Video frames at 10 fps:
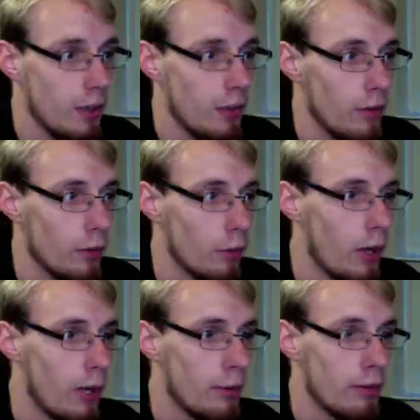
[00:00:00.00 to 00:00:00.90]
the
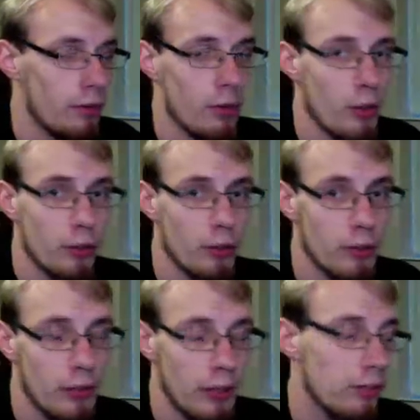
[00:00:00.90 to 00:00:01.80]
requirement for those
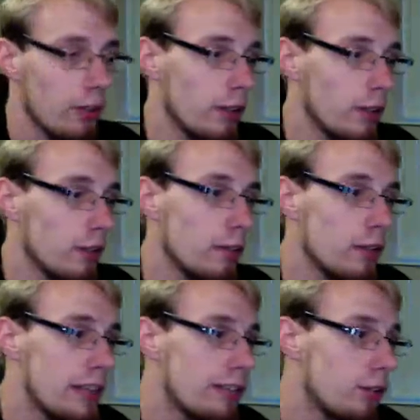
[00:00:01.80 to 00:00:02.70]
UVs in
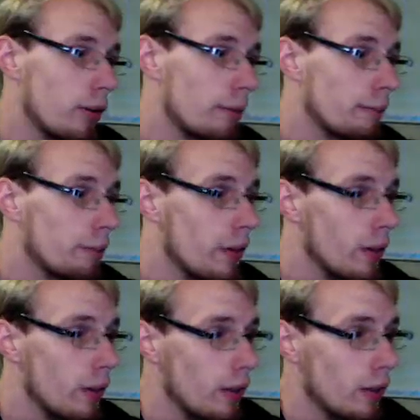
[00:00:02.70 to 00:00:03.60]
the engine.
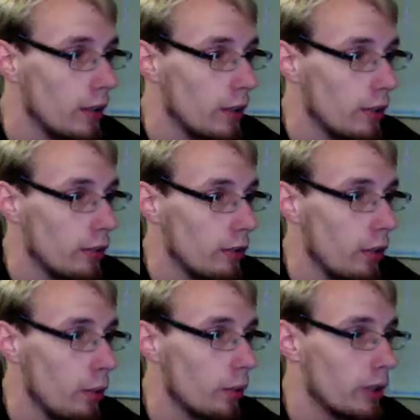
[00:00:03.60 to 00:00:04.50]

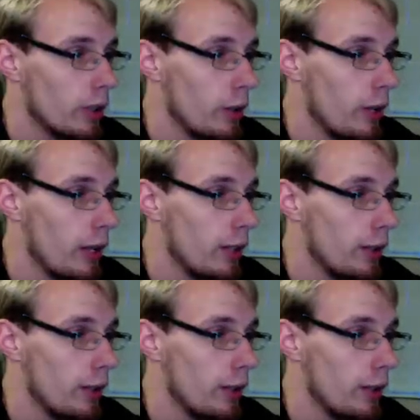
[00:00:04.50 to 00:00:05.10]
So we're going to go ahead and